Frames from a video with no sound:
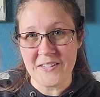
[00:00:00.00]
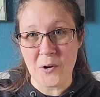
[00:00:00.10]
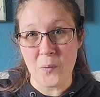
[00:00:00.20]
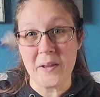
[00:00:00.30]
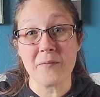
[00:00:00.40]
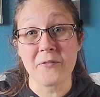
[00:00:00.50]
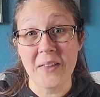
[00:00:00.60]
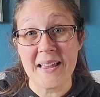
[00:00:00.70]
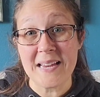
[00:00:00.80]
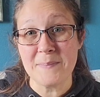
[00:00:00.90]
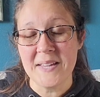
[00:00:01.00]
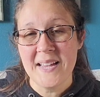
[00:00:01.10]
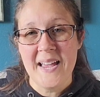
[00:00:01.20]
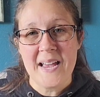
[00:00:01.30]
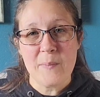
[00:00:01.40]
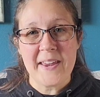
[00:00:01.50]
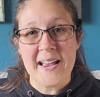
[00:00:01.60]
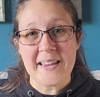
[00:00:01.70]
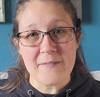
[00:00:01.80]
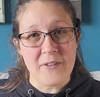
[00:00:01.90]
you know, inflamed. We
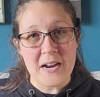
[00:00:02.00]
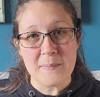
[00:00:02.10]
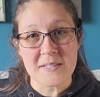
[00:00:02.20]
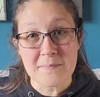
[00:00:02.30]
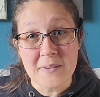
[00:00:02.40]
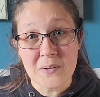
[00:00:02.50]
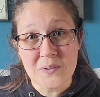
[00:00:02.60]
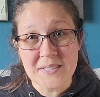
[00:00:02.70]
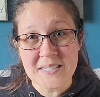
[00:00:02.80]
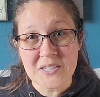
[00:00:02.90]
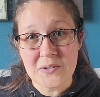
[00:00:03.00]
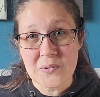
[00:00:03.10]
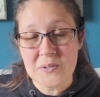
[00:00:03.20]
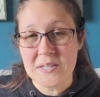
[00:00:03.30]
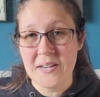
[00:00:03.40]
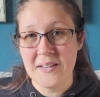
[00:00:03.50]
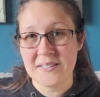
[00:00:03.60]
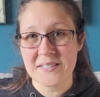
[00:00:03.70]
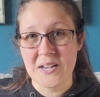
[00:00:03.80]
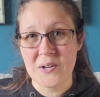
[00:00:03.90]
can't get vitamins and minerals into those
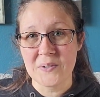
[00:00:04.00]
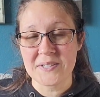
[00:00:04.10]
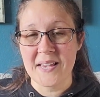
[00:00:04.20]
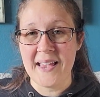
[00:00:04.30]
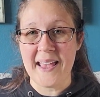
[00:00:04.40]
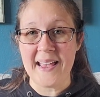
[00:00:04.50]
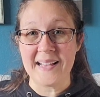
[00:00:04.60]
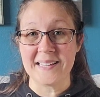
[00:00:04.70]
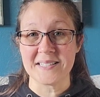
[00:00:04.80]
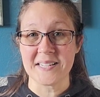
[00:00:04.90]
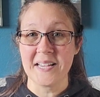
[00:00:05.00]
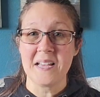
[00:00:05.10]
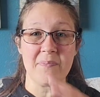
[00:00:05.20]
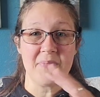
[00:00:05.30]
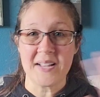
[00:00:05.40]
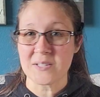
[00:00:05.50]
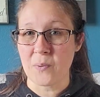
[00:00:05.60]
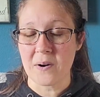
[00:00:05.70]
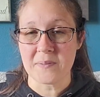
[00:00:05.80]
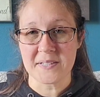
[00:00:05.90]
cells, and
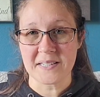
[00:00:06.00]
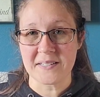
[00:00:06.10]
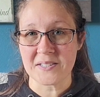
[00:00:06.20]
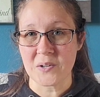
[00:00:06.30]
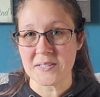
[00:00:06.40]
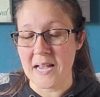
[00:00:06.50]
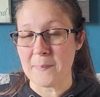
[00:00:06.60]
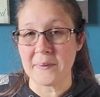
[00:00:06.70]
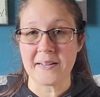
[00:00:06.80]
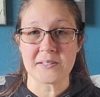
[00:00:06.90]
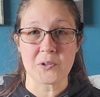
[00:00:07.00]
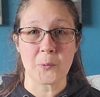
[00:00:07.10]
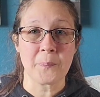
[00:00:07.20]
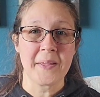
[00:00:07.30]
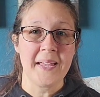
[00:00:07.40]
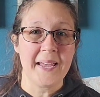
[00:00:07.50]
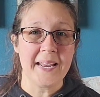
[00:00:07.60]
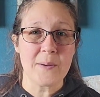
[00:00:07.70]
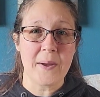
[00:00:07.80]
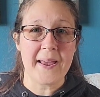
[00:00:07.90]
that's where sickness starts happening. So
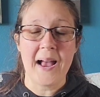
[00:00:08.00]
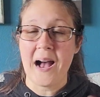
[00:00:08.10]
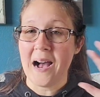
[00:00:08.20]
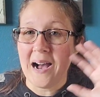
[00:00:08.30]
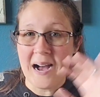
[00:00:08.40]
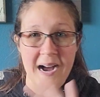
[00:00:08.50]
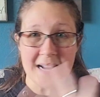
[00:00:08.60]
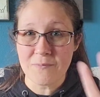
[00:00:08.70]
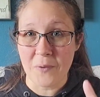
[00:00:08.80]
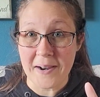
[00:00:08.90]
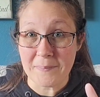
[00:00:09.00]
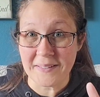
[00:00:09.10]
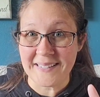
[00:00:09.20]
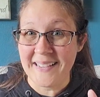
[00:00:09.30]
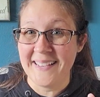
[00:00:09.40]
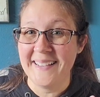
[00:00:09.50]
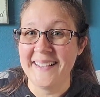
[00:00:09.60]
anyway, I'm rambling,